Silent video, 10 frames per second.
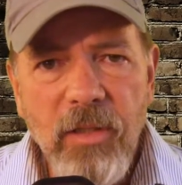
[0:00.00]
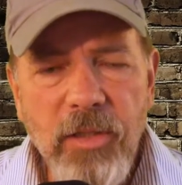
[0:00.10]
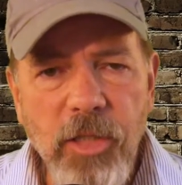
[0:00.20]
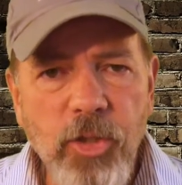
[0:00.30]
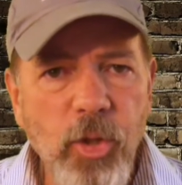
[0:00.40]

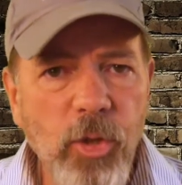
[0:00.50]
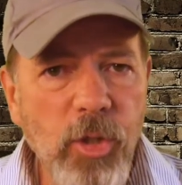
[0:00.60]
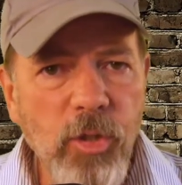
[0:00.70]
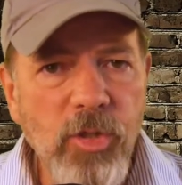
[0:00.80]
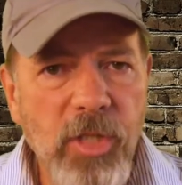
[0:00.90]
did you
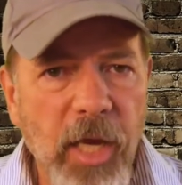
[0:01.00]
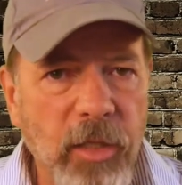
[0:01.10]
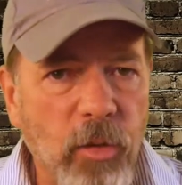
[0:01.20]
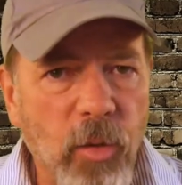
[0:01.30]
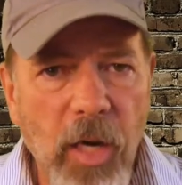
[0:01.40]
use
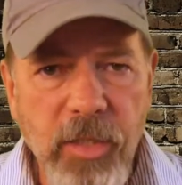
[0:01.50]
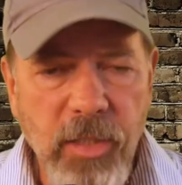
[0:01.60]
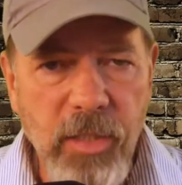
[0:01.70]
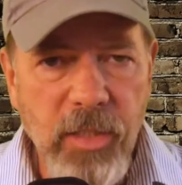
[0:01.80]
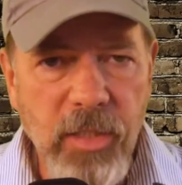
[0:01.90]
that
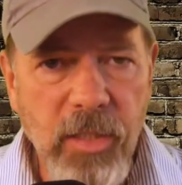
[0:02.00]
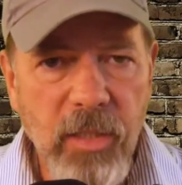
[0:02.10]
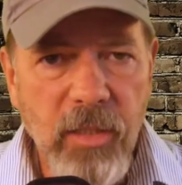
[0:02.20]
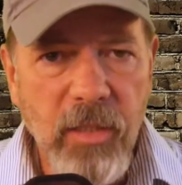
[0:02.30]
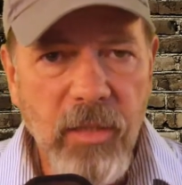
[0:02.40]
crisis
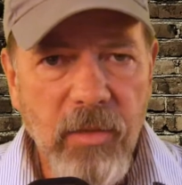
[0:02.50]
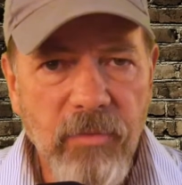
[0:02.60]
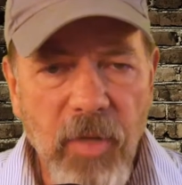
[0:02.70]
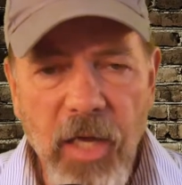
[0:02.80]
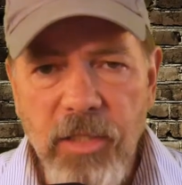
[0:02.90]

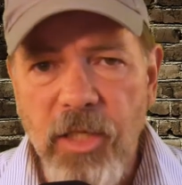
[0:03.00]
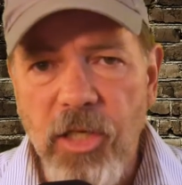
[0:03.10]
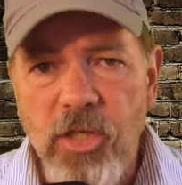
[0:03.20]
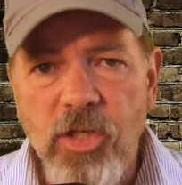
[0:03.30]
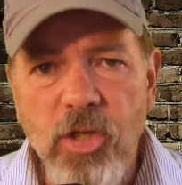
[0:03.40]
as an
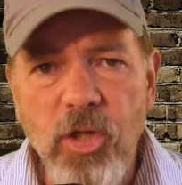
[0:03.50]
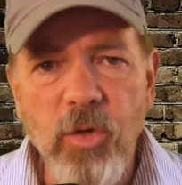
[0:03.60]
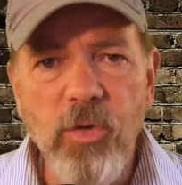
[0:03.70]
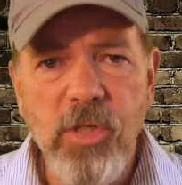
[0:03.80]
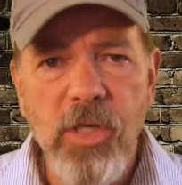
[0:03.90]

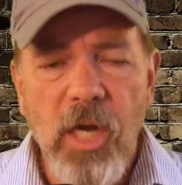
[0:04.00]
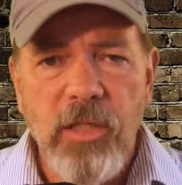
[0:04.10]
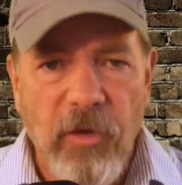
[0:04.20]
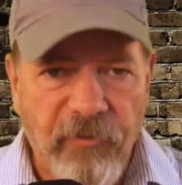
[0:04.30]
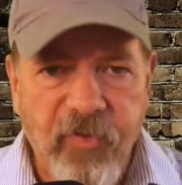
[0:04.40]
excuse
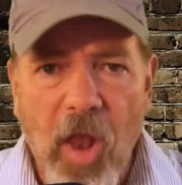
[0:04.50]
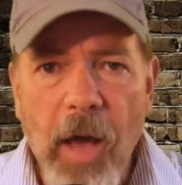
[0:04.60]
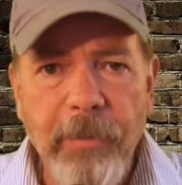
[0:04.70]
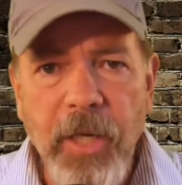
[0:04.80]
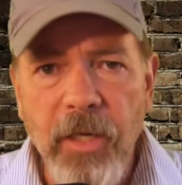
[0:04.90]
to
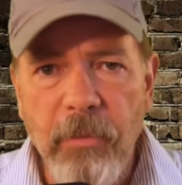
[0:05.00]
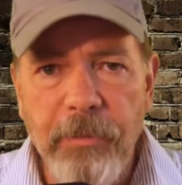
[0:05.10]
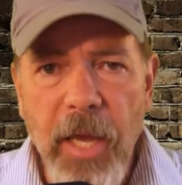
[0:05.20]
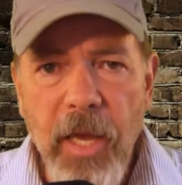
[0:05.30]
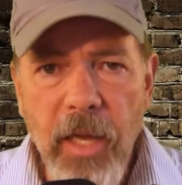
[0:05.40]
flop into
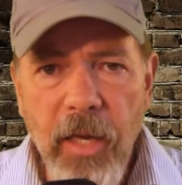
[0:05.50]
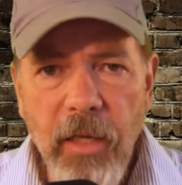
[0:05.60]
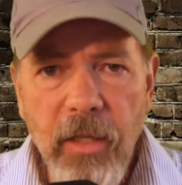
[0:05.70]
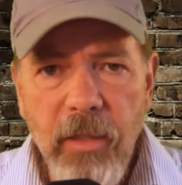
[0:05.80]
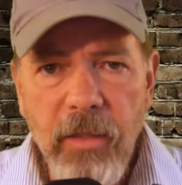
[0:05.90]

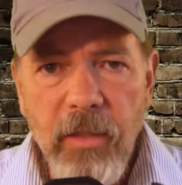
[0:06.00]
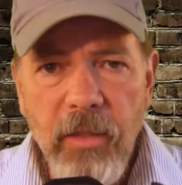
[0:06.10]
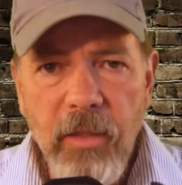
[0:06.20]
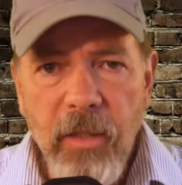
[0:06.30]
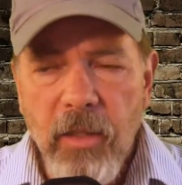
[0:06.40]
bed,
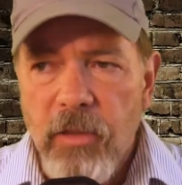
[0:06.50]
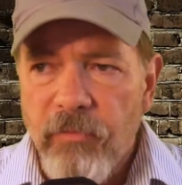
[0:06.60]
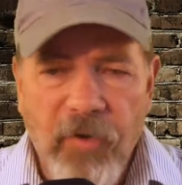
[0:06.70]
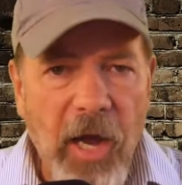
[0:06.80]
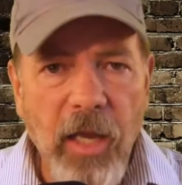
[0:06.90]

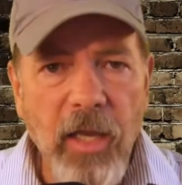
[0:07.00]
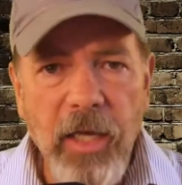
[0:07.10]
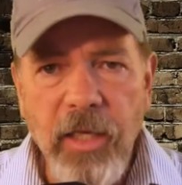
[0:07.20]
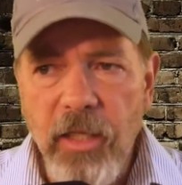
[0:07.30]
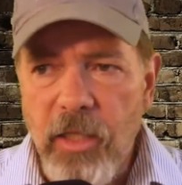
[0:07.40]

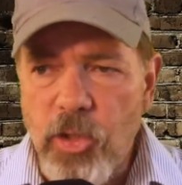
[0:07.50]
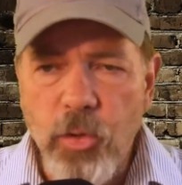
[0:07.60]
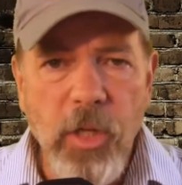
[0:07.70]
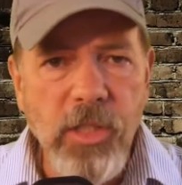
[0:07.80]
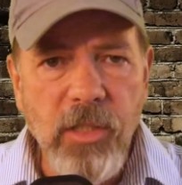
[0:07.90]
violating the
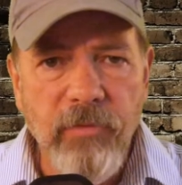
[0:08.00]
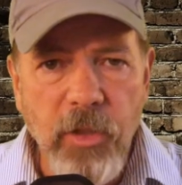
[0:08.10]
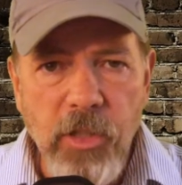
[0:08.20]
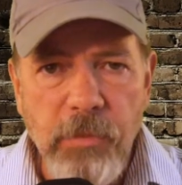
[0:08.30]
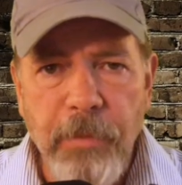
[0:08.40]
trust of
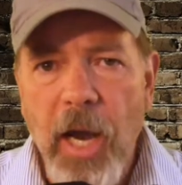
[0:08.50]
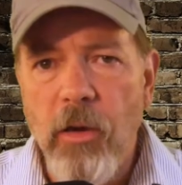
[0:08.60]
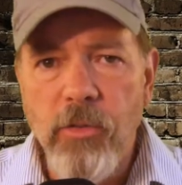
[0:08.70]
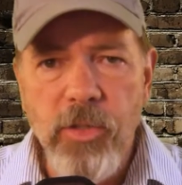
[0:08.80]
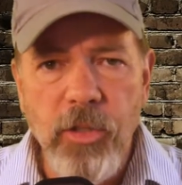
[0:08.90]
your
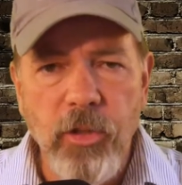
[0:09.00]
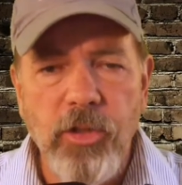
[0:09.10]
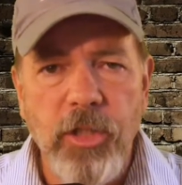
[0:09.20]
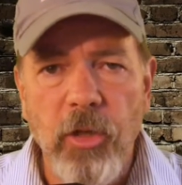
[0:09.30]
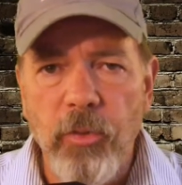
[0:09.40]
spouse, your
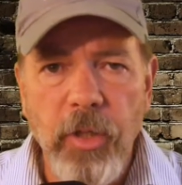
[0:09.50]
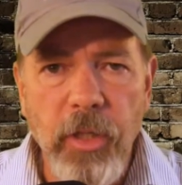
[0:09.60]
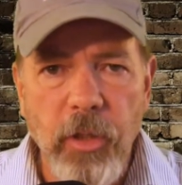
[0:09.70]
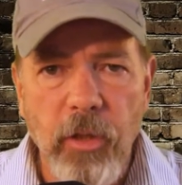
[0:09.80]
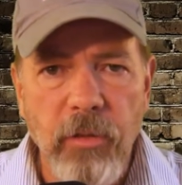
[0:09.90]
children,
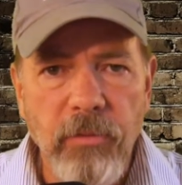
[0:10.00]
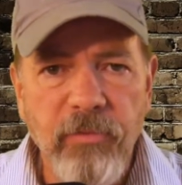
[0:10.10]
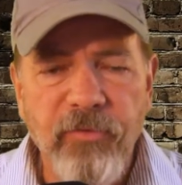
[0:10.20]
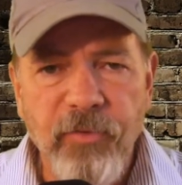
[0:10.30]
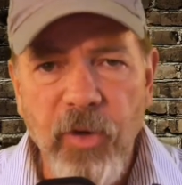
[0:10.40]
your
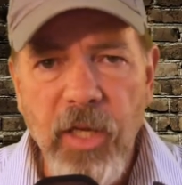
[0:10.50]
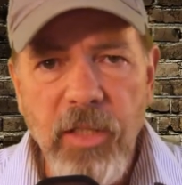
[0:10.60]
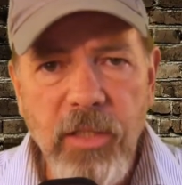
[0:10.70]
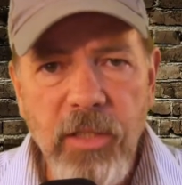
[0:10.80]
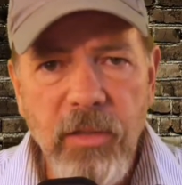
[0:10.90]

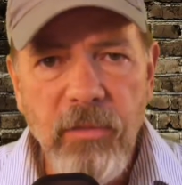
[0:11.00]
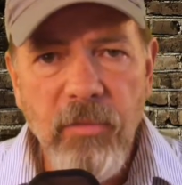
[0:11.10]
friends?